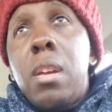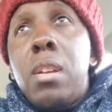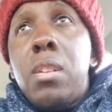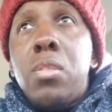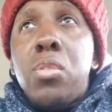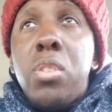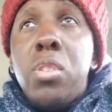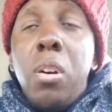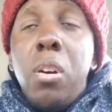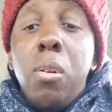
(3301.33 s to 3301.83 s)

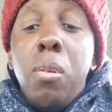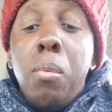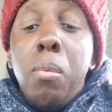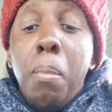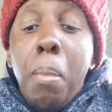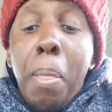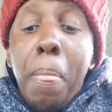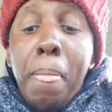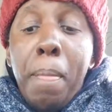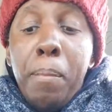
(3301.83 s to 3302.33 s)
So,
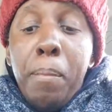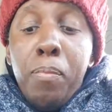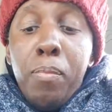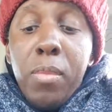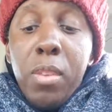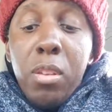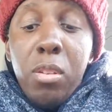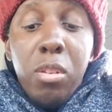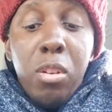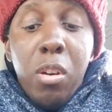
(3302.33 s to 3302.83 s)

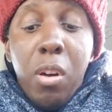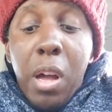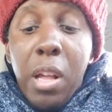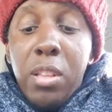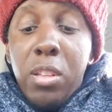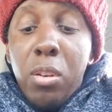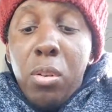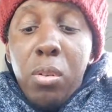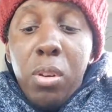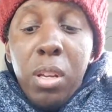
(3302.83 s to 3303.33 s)
I
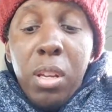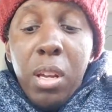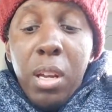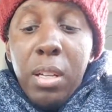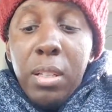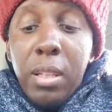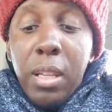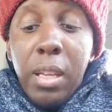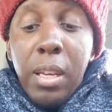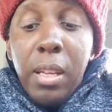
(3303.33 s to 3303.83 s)
told the
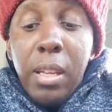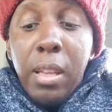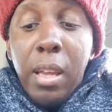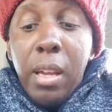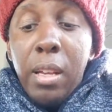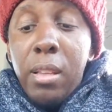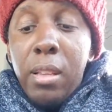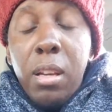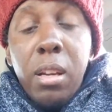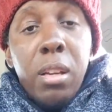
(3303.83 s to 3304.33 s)
young lady,
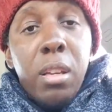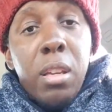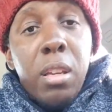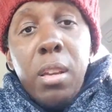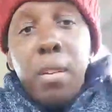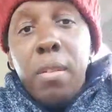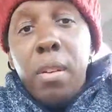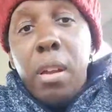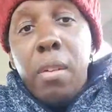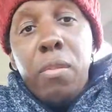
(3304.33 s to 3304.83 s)
like, look,
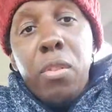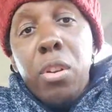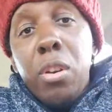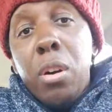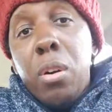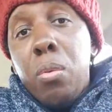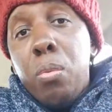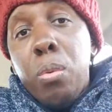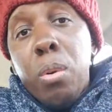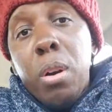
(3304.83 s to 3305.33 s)
if you
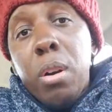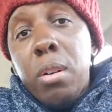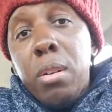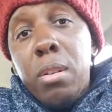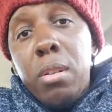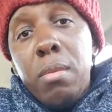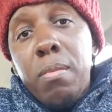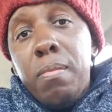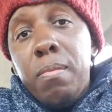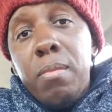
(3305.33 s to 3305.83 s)
don't work
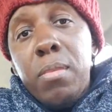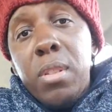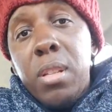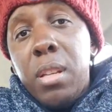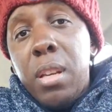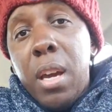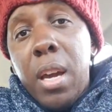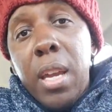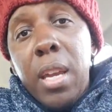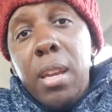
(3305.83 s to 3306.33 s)

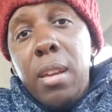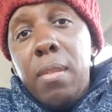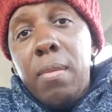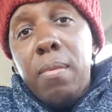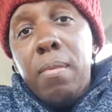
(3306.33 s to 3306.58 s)
tonight,